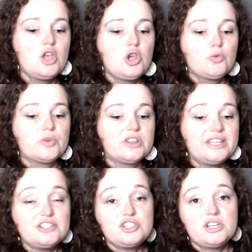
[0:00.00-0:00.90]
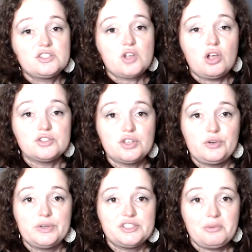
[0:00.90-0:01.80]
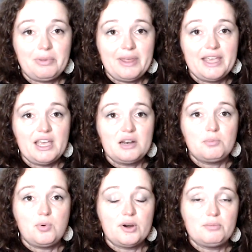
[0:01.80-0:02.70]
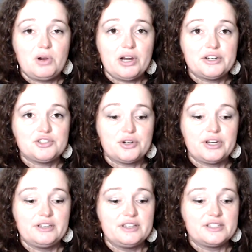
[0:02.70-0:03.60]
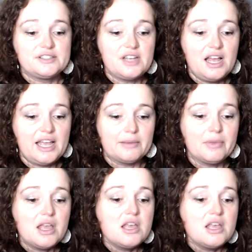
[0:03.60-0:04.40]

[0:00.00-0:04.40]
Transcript: Religion is also going to play an important part during this time